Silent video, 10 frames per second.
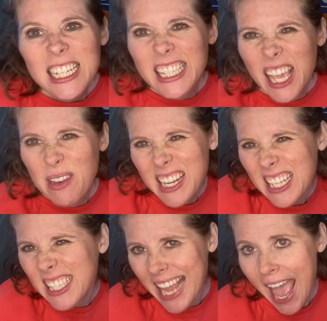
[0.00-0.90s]
Skip,
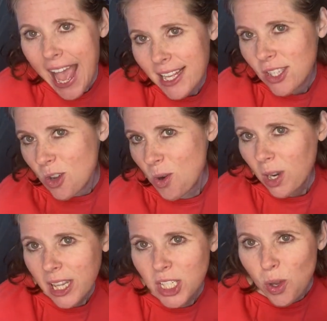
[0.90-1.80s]
scat, scroodle
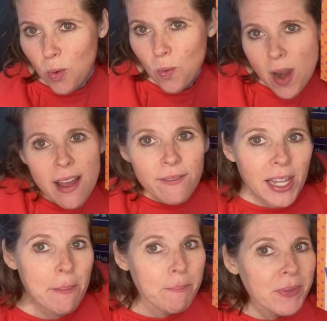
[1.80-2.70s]
a
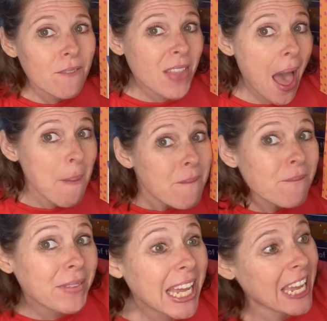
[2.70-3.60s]
flip, flop,
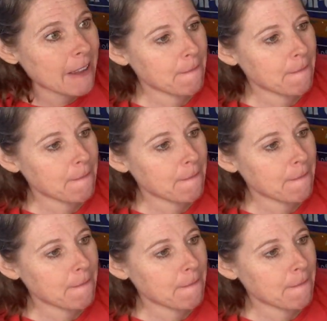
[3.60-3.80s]
fling.